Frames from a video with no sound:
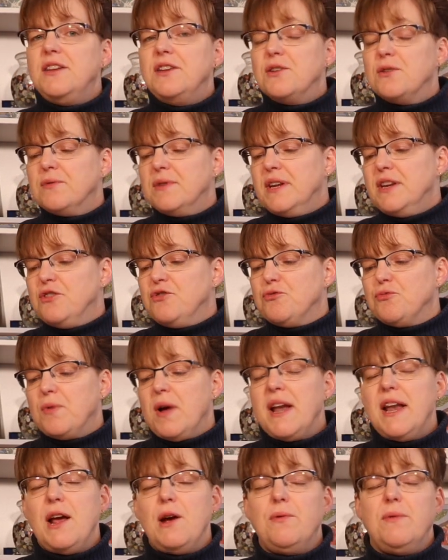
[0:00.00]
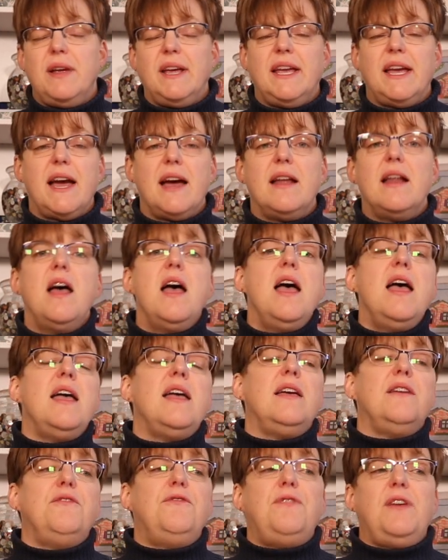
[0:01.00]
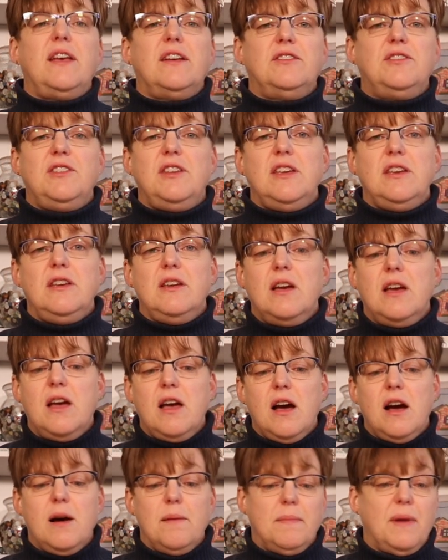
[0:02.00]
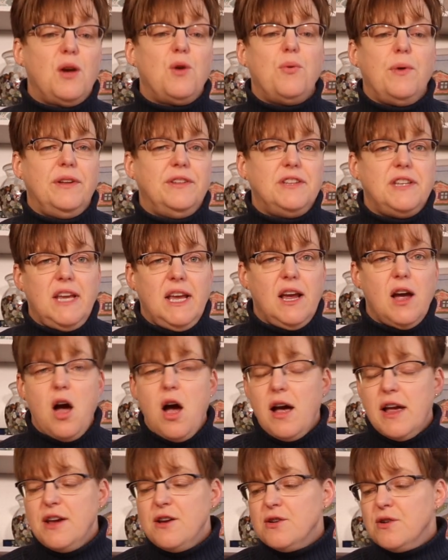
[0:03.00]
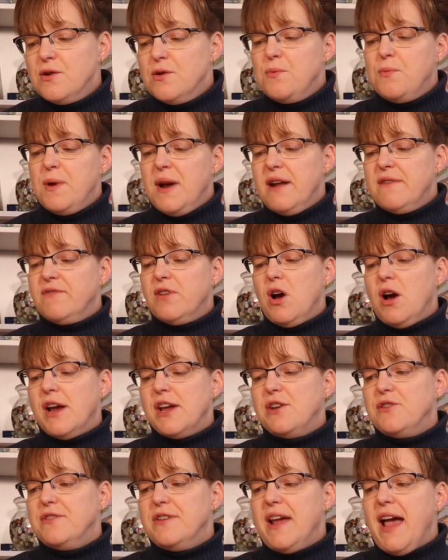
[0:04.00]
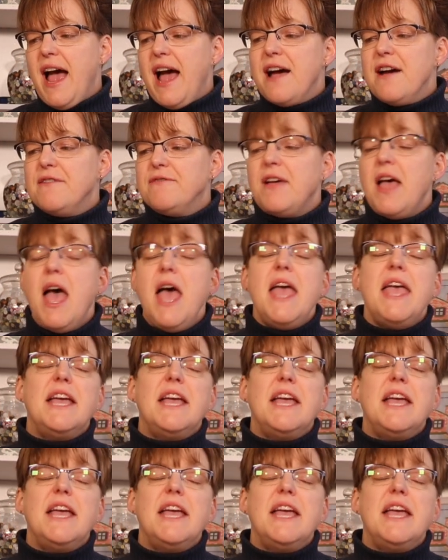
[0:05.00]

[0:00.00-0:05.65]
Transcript: You don't need to run out and get a fancy um, quilting iron, whatever iron you have.